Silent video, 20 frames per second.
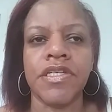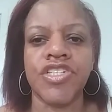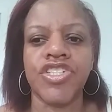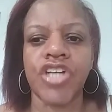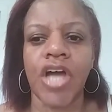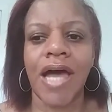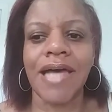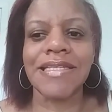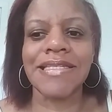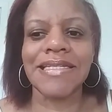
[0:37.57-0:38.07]

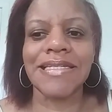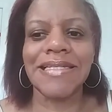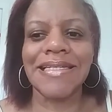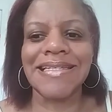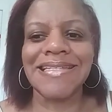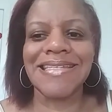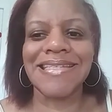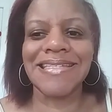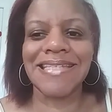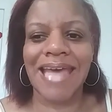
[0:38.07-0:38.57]

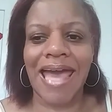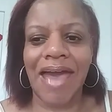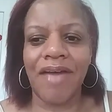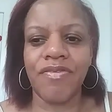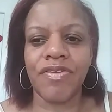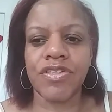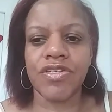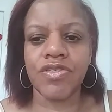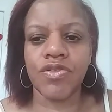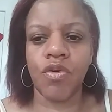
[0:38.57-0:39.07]
Jocelyn
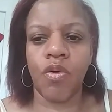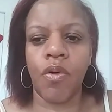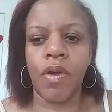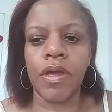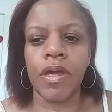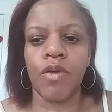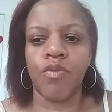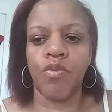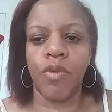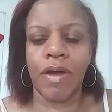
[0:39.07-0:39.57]
Savage
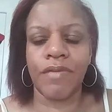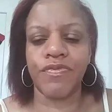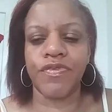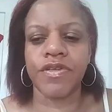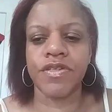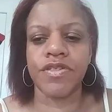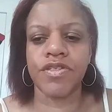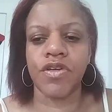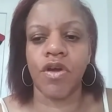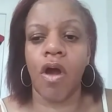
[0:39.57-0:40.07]
story in
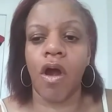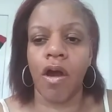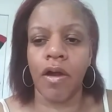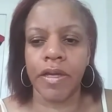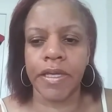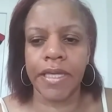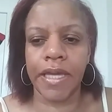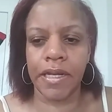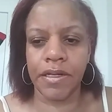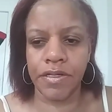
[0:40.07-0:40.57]
reference to R.
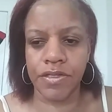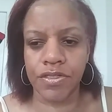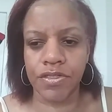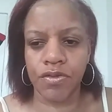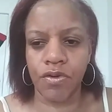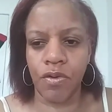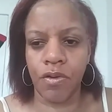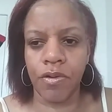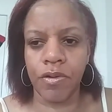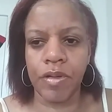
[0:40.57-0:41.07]
Kelly
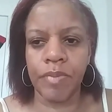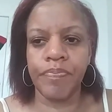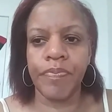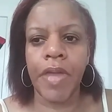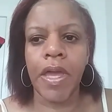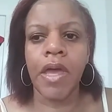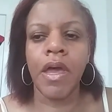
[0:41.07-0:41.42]
story.